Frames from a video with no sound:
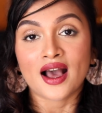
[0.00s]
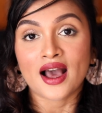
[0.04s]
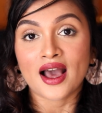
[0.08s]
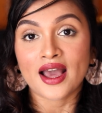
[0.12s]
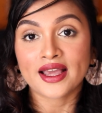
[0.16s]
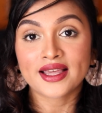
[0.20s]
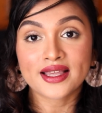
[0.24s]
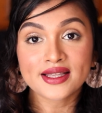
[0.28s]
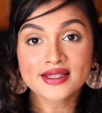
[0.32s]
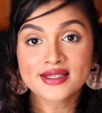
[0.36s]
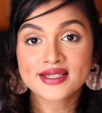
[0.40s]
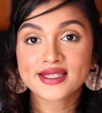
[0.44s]

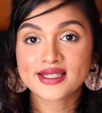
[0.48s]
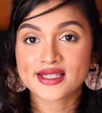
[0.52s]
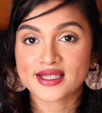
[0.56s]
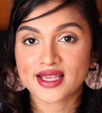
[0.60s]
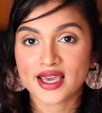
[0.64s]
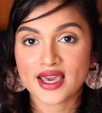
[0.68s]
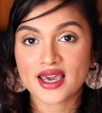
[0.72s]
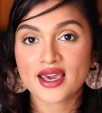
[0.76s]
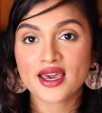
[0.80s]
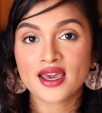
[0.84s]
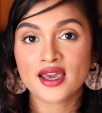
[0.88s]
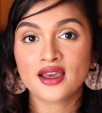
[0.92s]
I can
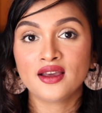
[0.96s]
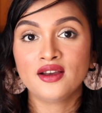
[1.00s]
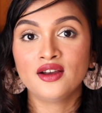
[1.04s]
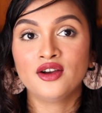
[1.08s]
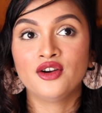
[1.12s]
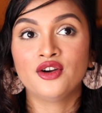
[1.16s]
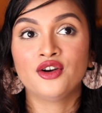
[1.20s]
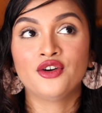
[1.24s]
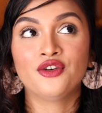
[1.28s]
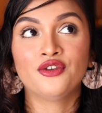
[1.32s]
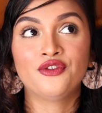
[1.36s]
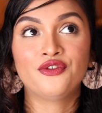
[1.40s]
say
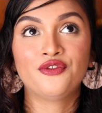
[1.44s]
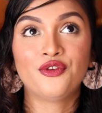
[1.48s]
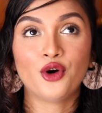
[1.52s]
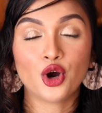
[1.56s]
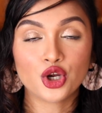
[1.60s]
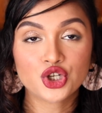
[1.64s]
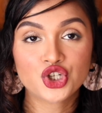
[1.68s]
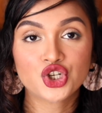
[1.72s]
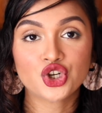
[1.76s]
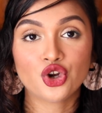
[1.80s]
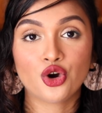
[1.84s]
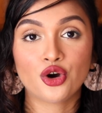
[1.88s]

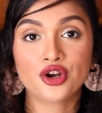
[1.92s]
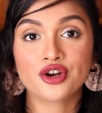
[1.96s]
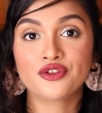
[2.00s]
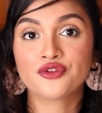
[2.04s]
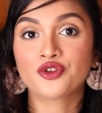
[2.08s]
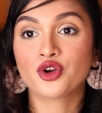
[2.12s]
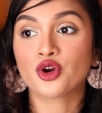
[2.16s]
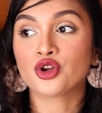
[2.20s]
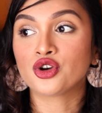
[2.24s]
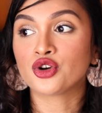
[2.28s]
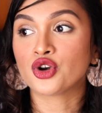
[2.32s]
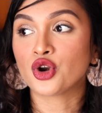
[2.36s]
for sure,
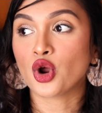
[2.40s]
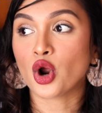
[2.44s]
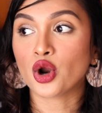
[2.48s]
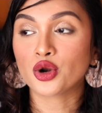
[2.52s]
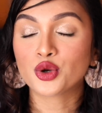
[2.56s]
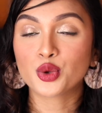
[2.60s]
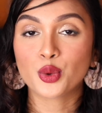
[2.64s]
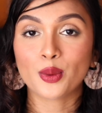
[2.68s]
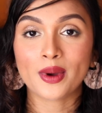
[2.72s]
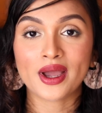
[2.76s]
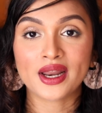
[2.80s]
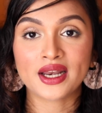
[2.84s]
if you're
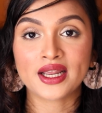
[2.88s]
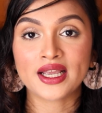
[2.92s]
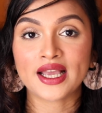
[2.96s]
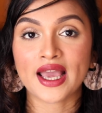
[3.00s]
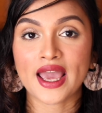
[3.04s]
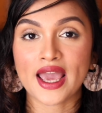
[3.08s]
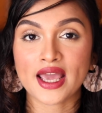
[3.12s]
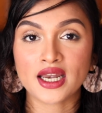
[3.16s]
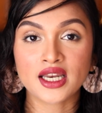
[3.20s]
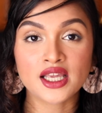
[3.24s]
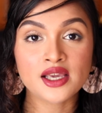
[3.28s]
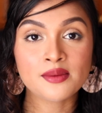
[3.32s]
not wearing
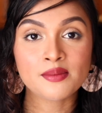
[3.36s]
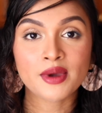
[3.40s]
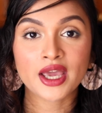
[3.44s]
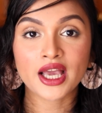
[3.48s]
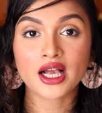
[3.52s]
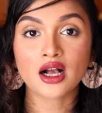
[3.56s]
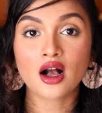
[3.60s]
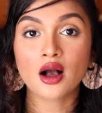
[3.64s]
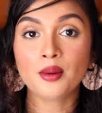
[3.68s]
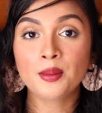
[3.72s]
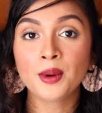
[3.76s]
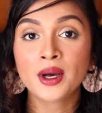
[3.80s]
any
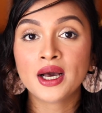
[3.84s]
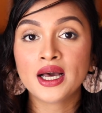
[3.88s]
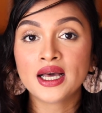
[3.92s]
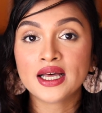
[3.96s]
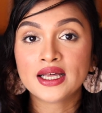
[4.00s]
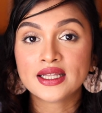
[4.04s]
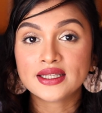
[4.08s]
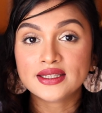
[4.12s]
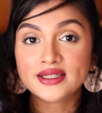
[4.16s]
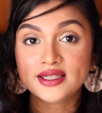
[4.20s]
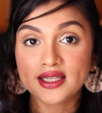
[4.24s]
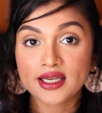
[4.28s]
makeup,
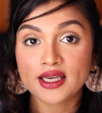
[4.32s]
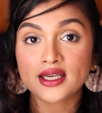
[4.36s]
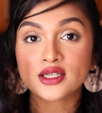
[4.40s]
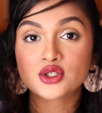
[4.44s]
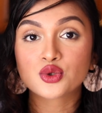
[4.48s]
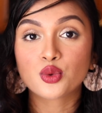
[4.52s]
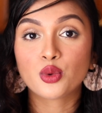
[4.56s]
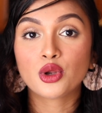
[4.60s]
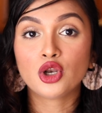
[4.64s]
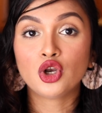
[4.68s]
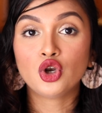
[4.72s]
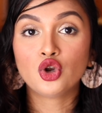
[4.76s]
these
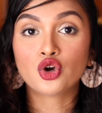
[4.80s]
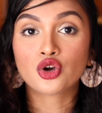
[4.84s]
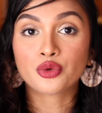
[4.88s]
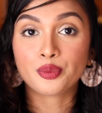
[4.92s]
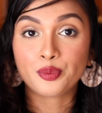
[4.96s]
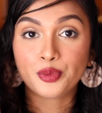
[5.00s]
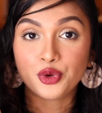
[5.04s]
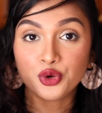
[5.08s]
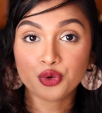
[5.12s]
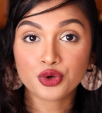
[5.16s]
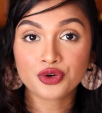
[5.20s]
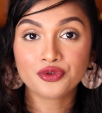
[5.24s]
will
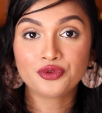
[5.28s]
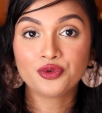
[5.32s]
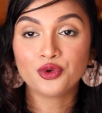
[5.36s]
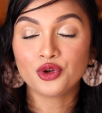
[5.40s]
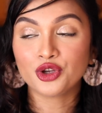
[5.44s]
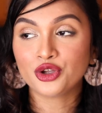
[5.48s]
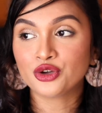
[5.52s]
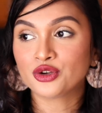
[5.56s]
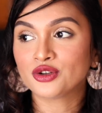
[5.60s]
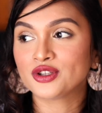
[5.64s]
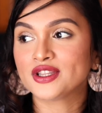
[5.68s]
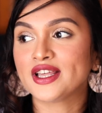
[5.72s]
look beautiful.
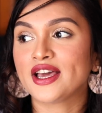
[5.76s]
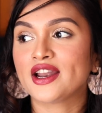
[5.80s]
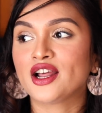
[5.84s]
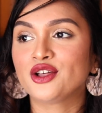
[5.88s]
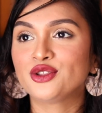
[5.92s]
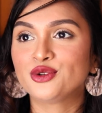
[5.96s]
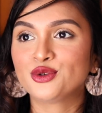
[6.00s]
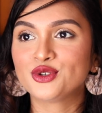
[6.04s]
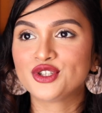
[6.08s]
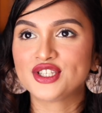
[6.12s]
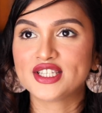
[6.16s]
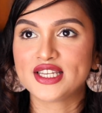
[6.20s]
You know, there are
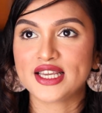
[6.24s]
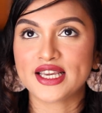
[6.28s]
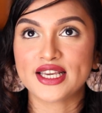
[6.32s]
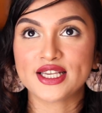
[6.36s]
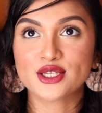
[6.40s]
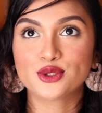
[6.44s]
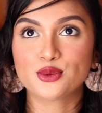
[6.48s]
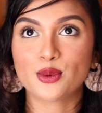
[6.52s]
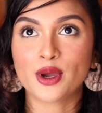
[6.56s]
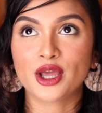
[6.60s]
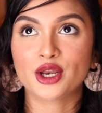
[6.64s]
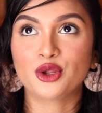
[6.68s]
those
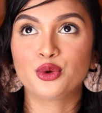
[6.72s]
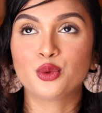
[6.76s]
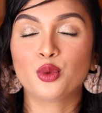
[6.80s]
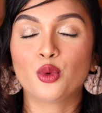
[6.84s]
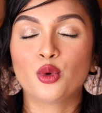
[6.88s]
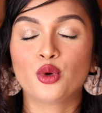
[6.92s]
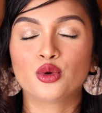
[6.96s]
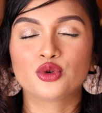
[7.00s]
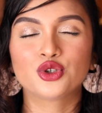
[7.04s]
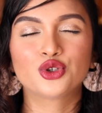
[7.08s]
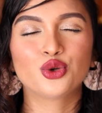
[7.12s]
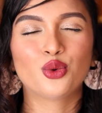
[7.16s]
days where you
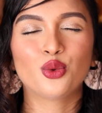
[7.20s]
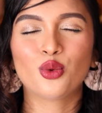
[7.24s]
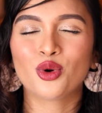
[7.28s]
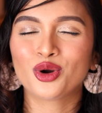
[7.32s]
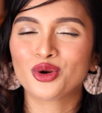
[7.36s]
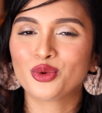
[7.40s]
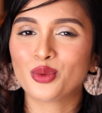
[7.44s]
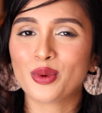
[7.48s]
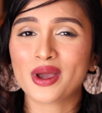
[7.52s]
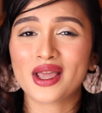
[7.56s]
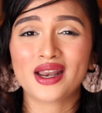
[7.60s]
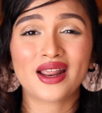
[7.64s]
don't
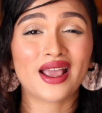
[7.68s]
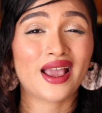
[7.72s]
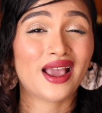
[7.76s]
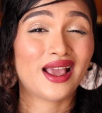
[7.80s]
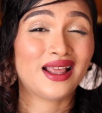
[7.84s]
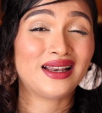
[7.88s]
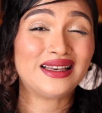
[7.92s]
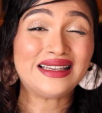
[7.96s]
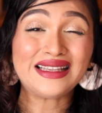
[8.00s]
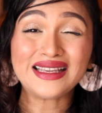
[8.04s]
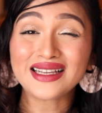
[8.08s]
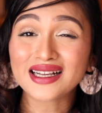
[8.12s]
want to wear
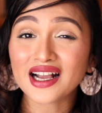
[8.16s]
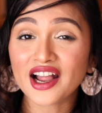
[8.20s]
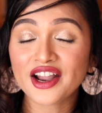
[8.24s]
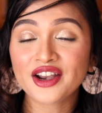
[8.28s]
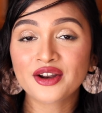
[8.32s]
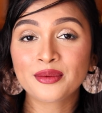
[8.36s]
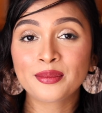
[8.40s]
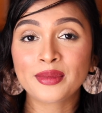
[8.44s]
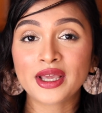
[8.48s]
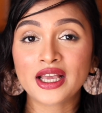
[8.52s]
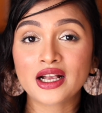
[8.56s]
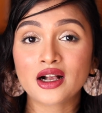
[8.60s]
any kind
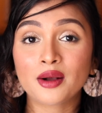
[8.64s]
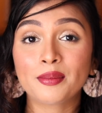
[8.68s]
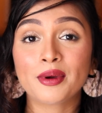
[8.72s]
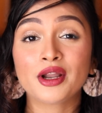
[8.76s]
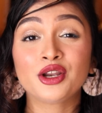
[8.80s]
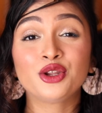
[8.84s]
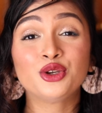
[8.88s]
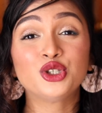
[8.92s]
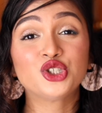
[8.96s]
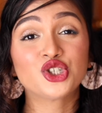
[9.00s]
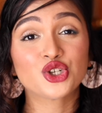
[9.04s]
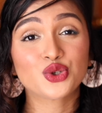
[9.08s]
of makeup
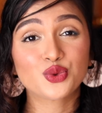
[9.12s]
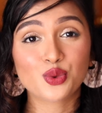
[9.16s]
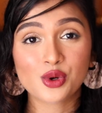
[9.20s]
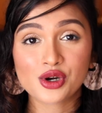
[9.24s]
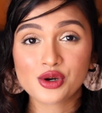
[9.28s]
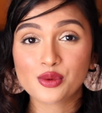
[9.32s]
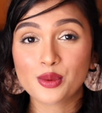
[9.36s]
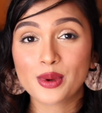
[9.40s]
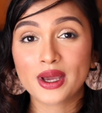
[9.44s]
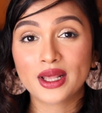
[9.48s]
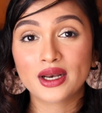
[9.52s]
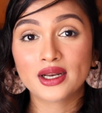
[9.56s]
and you just want
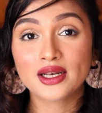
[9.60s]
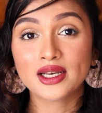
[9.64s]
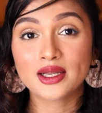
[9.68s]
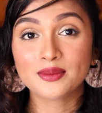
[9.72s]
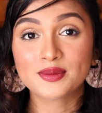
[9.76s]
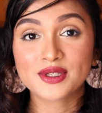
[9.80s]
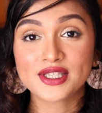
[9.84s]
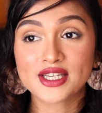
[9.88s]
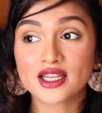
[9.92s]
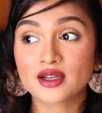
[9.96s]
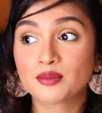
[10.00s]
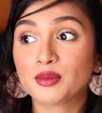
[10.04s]
to wear a
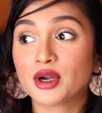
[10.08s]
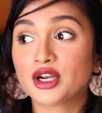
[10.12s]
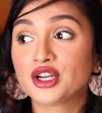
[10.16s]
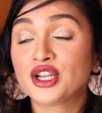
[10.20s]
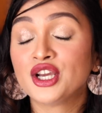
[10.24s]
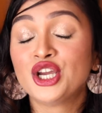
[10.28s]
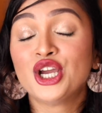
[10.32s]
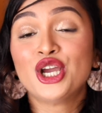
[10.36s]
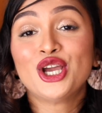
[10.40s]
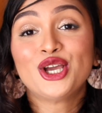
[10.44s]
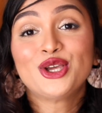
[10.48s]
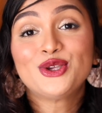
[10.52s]
lipstick, but
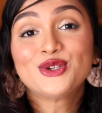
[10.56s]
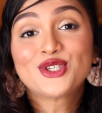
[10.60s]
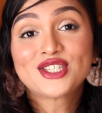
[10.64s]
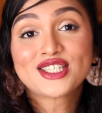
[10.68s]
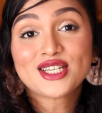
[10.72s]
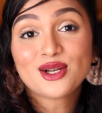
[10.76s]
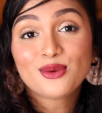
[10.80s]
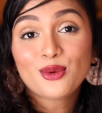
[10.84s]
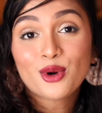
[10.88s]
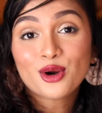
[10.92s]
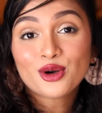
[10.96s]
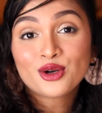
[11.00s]
you
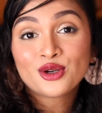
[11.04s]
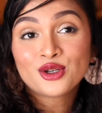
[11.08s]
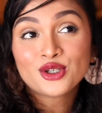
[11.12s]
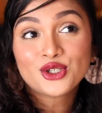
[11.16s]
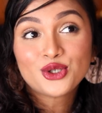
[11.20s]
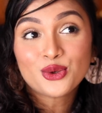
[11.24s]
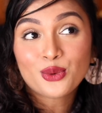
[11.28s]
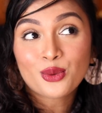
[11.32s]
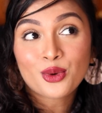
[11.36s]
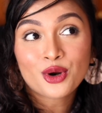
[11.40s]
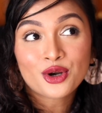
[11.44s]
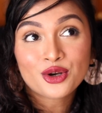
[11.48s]
still
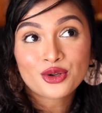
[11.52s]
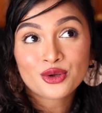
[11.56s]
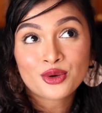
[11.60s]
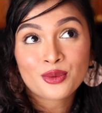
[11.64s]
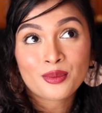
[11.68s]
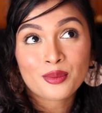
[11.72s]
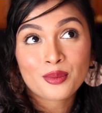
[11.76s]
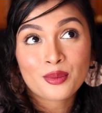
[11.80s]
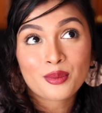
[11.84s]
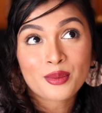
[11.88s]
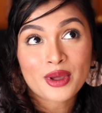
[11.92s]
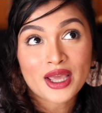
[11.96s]
don't want
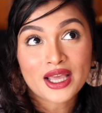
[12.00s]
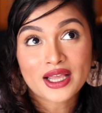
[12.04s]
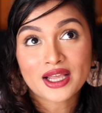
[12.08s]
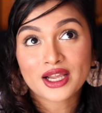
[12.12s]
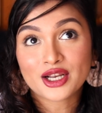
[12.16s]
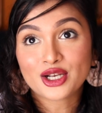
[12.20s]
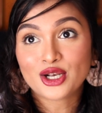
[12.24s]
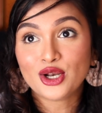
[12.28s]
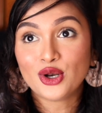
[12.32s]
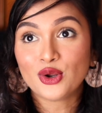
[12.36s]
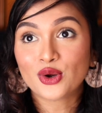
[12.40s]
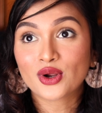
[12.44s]
to make
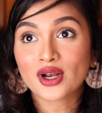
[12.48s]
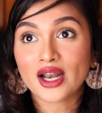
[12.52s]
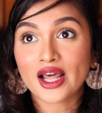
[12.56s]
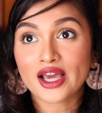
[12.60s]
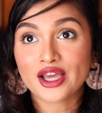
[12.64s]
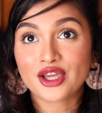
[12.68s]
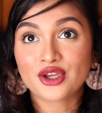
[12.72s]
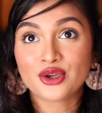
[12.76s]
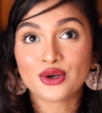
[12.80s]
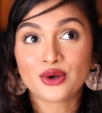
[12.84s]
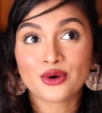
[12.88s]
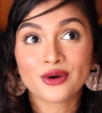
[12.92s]
it look
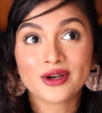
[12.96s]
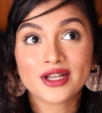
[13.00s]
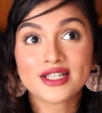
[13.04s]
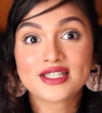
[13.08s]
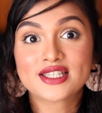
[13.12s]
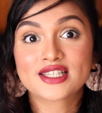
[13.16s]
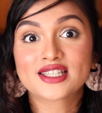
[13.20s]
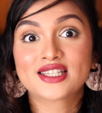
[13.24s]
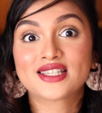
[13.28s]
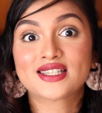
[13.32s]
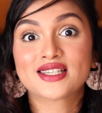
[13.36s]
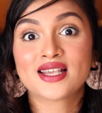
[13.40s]
like, you know,
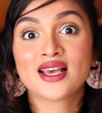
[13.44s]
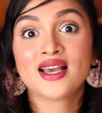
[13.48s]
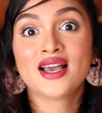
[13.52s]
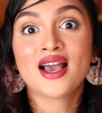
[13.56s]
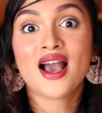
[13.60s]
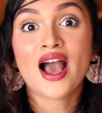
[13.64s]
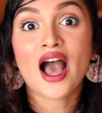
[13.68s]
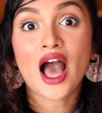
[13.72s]
it's